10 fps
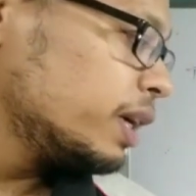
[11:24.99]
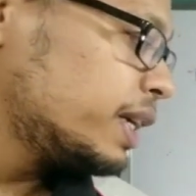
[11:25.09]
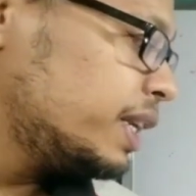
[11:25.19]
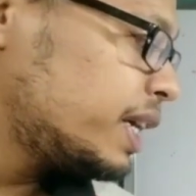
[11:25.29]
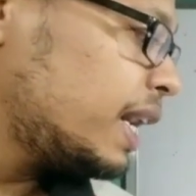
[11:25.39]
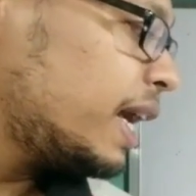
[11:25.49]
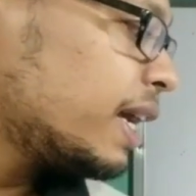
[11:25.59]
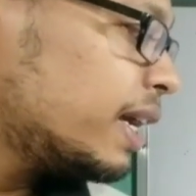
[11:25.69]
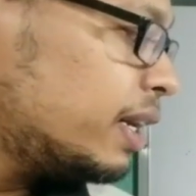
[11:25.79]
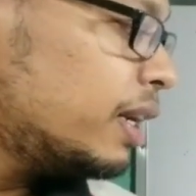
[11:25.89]
critical
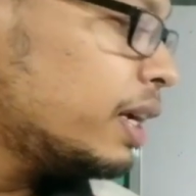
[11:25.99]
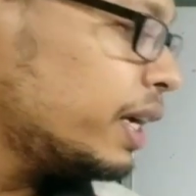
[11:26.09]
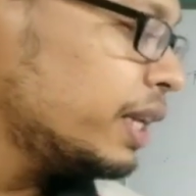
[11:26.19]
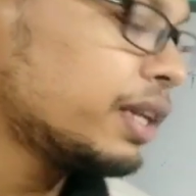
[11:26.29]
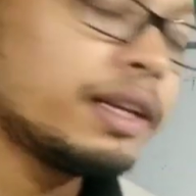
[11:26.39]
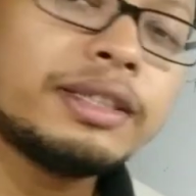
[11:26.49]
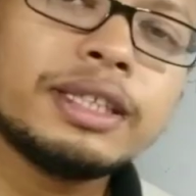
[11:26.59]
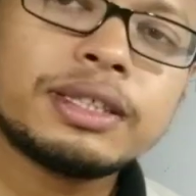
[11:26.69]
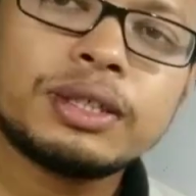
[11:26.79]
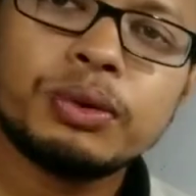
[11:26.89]
angle
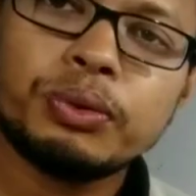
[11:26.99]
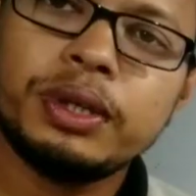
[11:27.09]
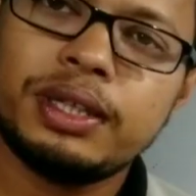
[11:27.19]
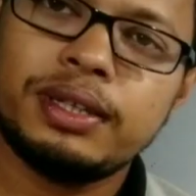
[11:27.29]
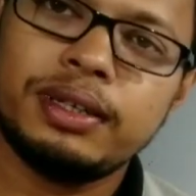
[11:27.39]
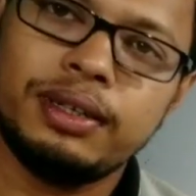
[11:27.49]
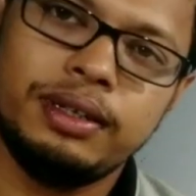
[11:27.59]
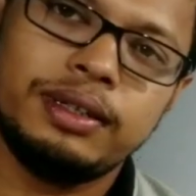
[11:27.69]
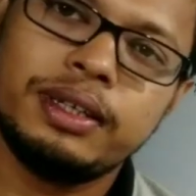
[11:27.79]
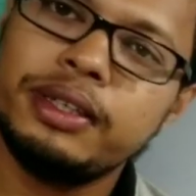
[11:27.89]
increases with
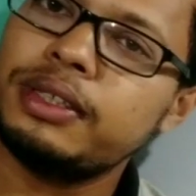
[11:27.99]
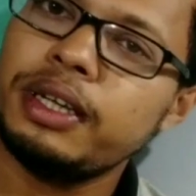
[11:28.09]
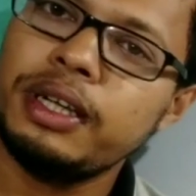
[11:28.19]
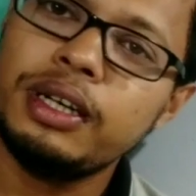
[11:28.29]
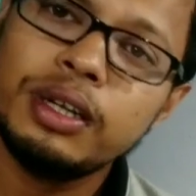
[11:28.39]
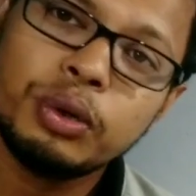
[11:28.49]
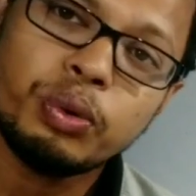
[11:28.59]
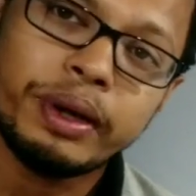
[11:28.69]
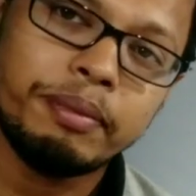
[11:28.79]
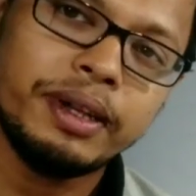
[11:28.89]
increase in
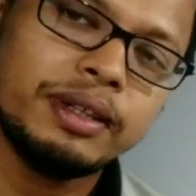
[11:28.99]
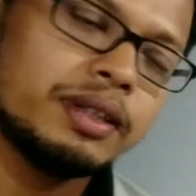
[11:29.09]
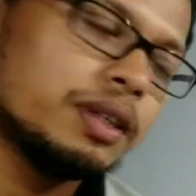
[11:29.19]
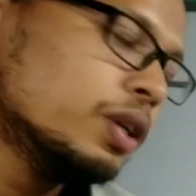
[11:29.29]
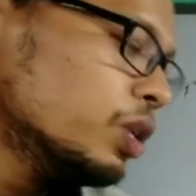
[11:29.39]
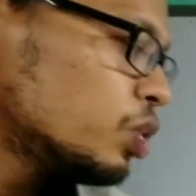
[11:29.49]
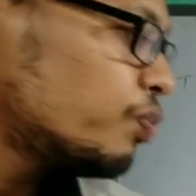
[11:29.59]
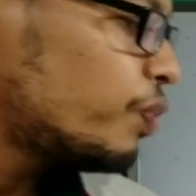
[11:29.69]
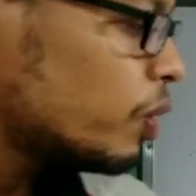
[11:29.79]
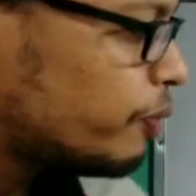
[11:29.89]
wavelength. So
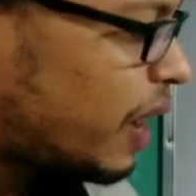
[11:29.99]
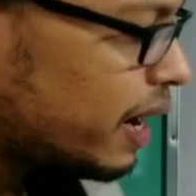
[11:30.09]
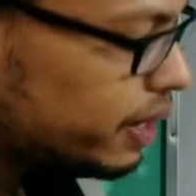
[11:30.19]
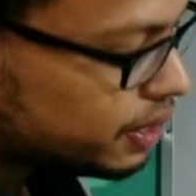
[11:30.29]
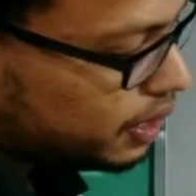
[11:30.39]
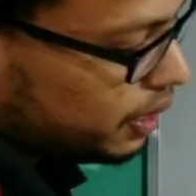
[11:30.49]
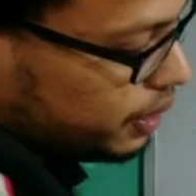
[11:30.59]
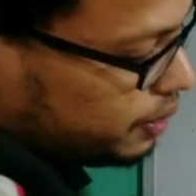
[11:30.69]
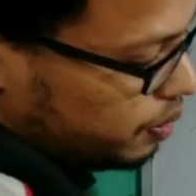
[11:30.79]
for violet color,